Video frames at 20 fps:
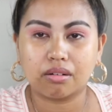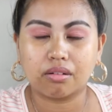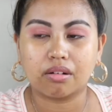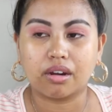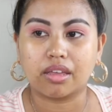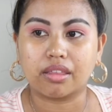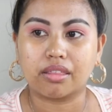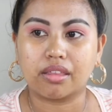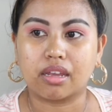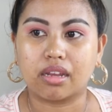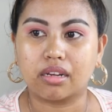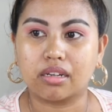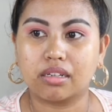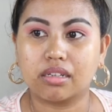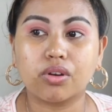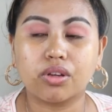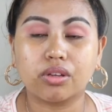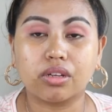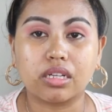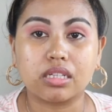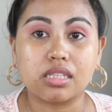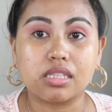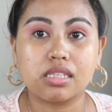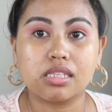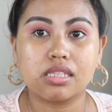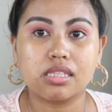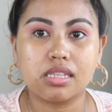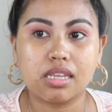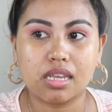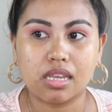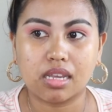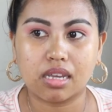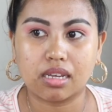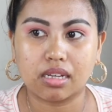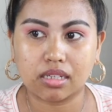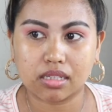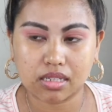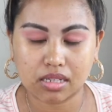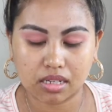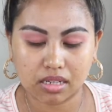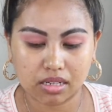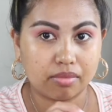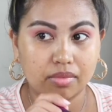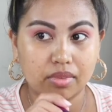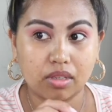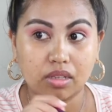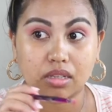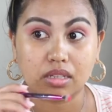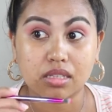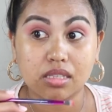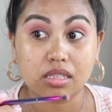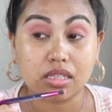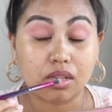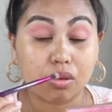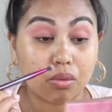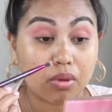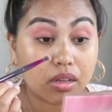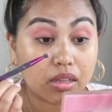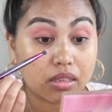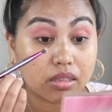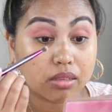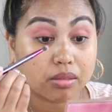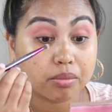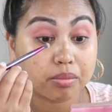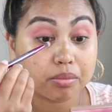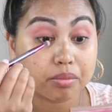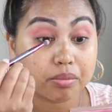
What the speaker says: Right there. Or you can see it. You can see well.